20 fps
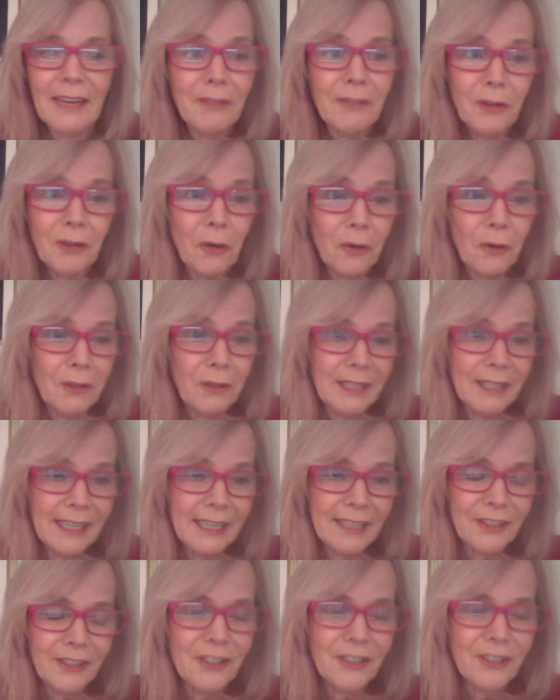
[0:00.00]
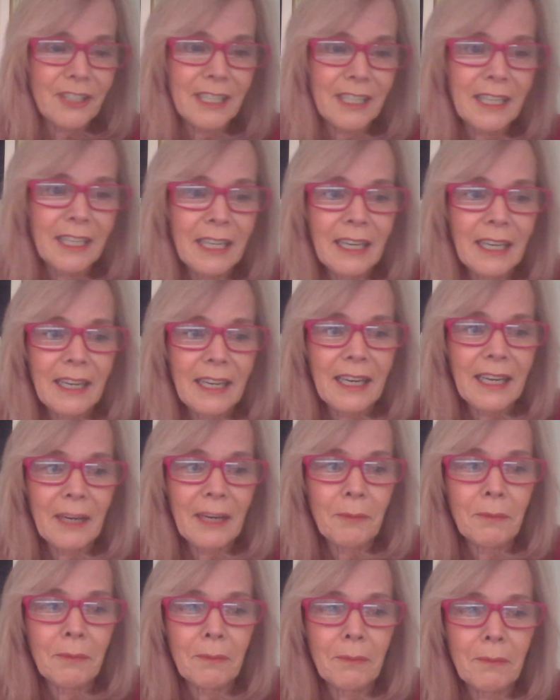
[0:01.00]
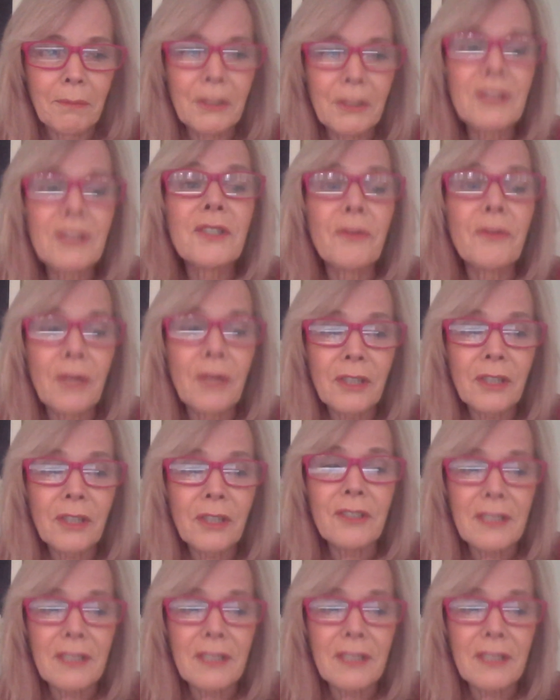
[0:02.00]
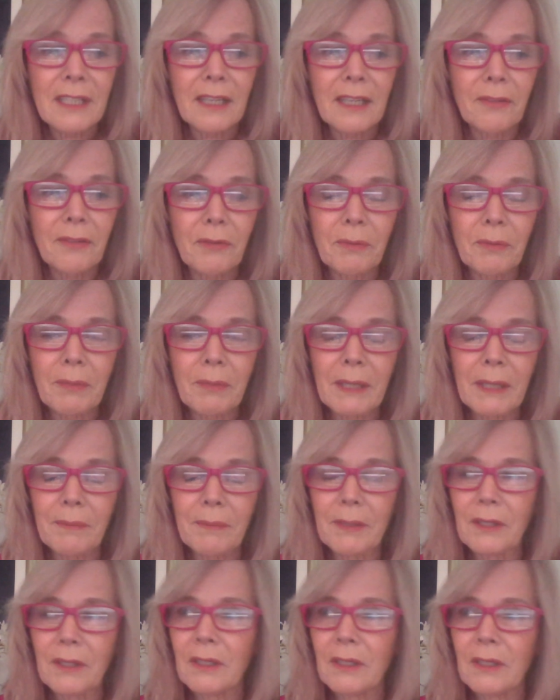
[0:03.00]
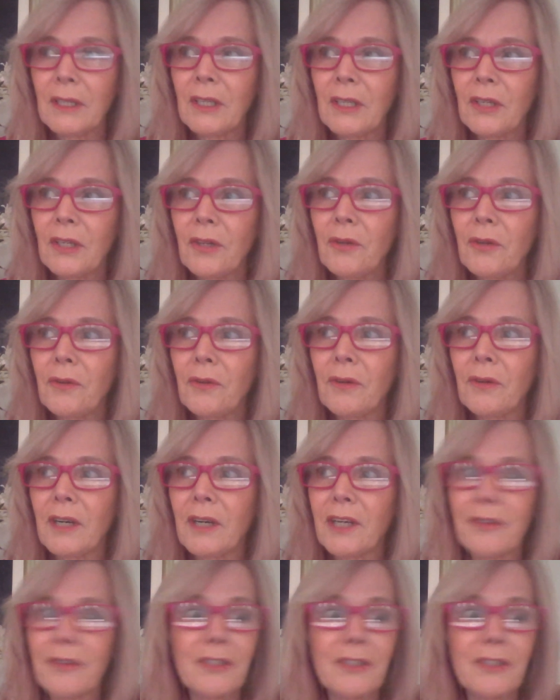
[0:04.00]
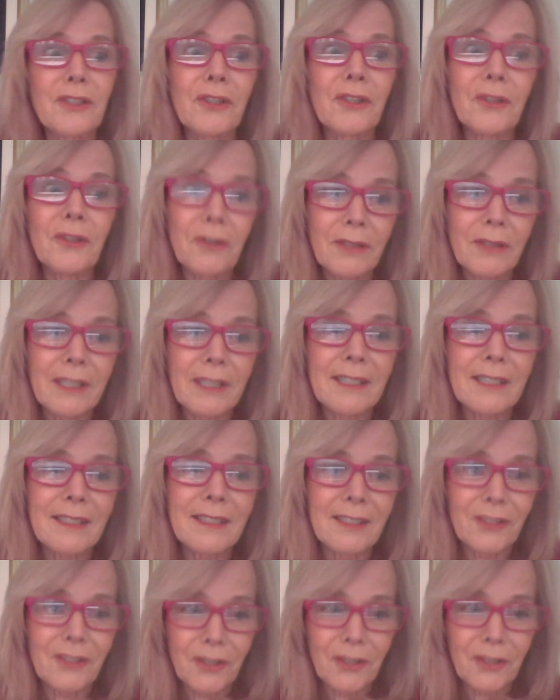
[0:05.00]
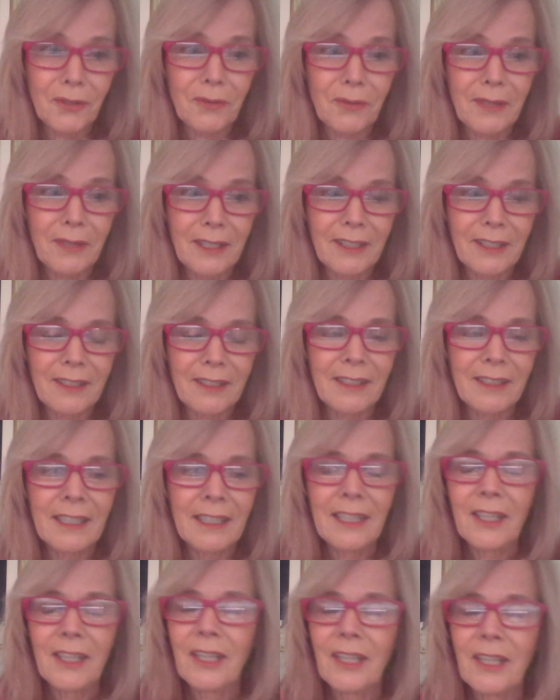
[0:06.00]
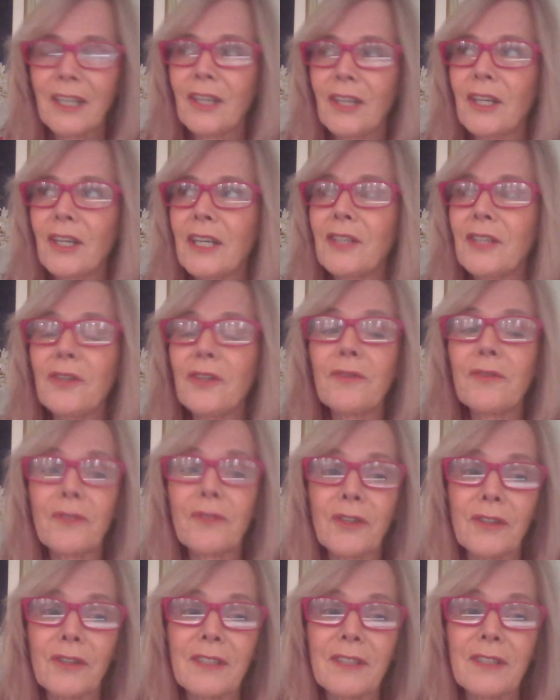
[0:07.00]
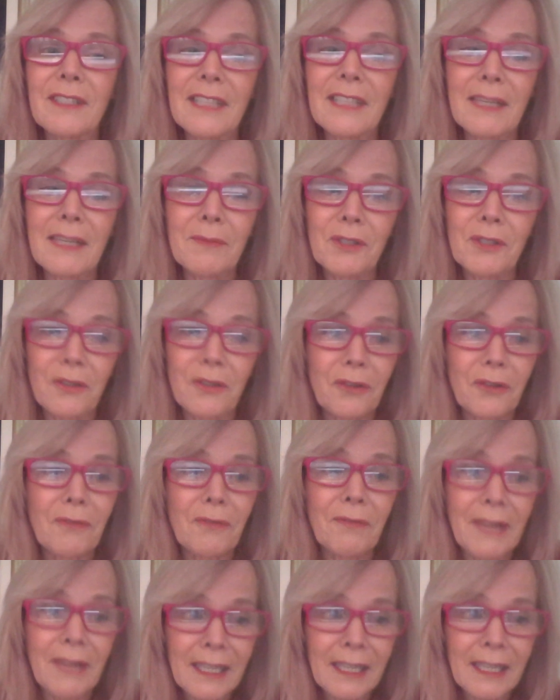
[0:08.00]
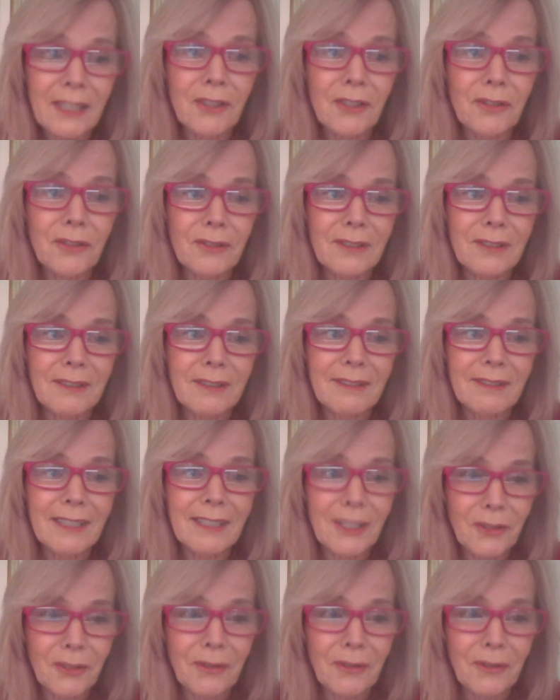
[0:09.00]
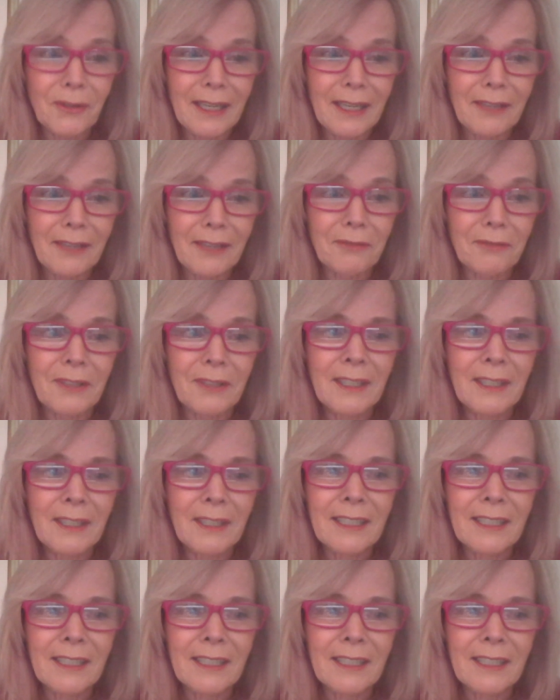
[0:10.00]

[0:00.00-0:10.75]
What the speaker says: I haven't got all the energy. But surround yourself with people who are as curious as you are and who've got the same sort of values that you have.